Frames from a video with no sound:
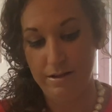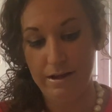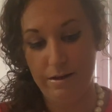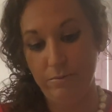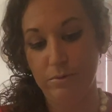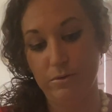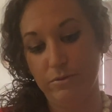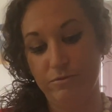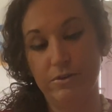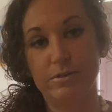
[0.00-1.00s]
I will
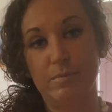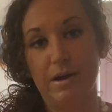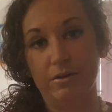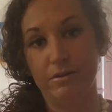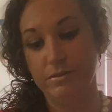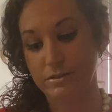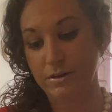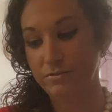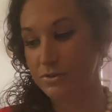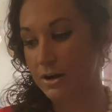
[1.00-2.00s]
first model
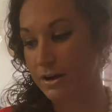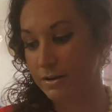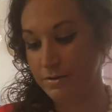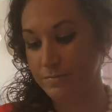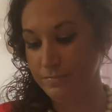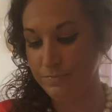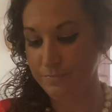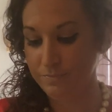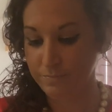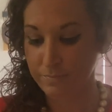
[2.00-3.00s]
self-talk.
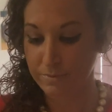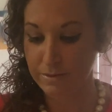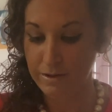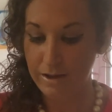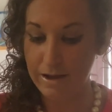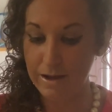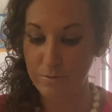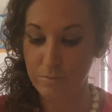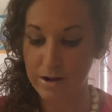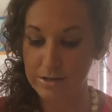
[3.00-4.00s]
I
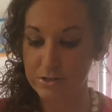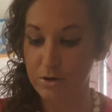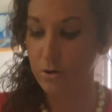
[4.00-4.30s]
want to